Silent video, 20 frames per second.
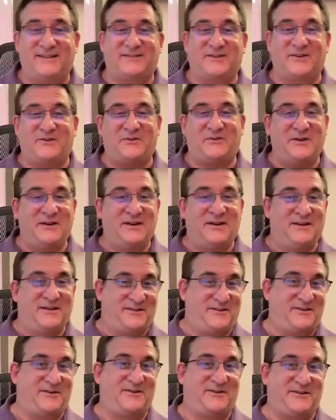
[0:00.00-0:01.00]
So
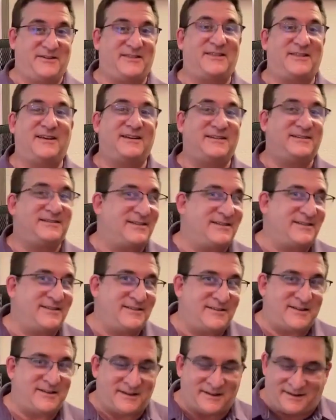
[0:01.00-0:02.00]
there are good things
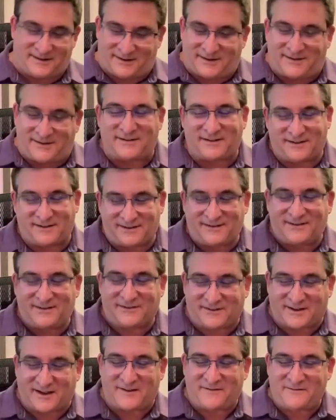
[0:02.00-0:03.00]
in your
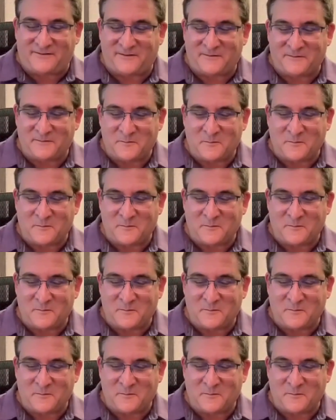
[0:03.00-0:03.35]
life.